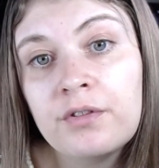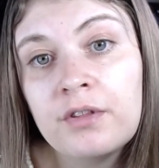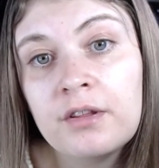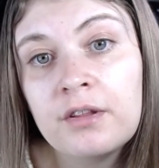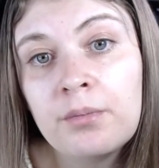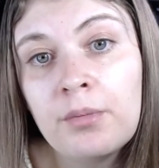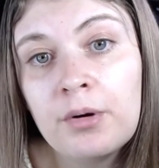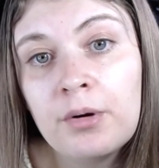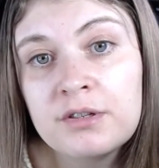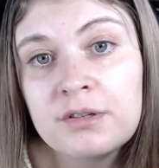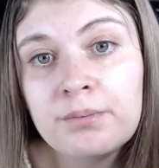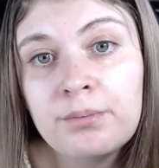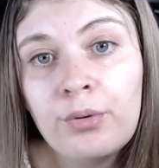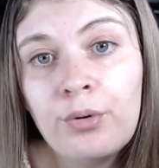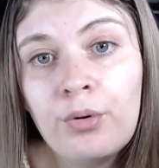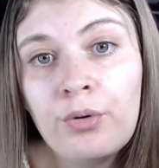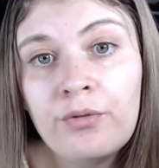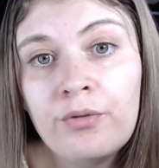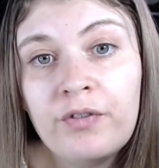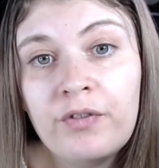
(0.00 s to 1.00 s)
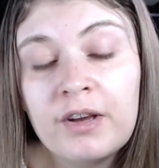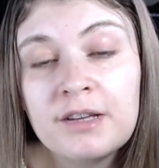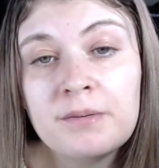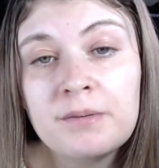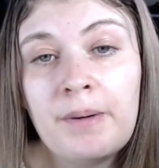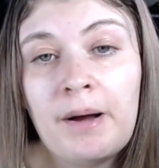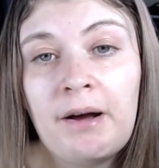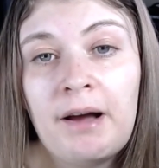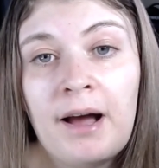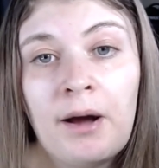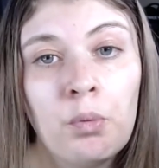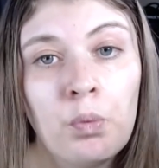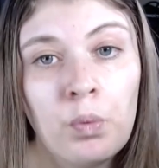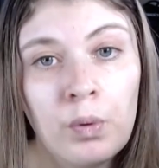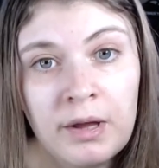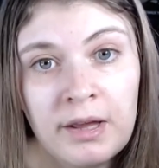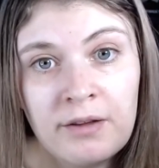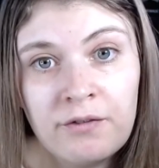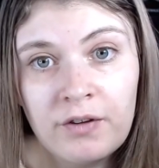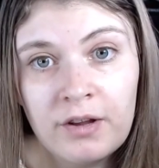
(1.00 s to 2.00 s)
that the most important thing is about how
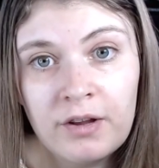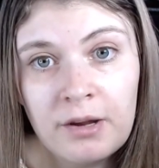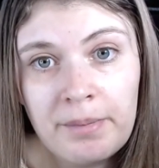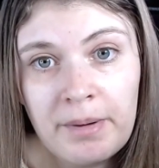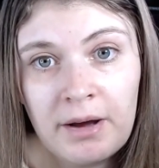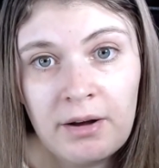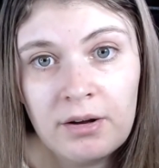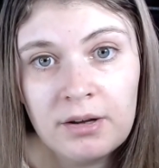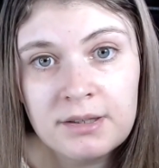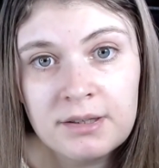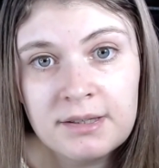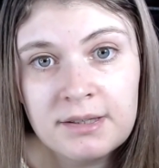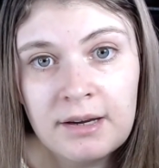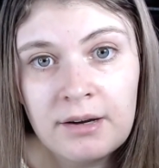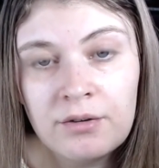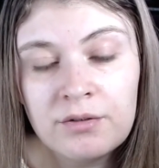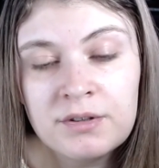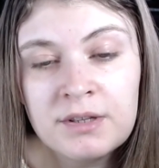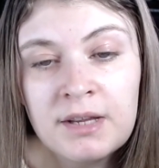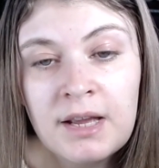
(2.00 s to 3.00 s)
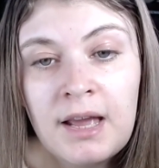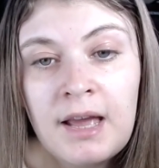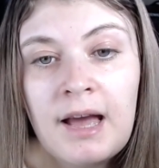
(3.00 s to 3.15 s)
we feel about ourselves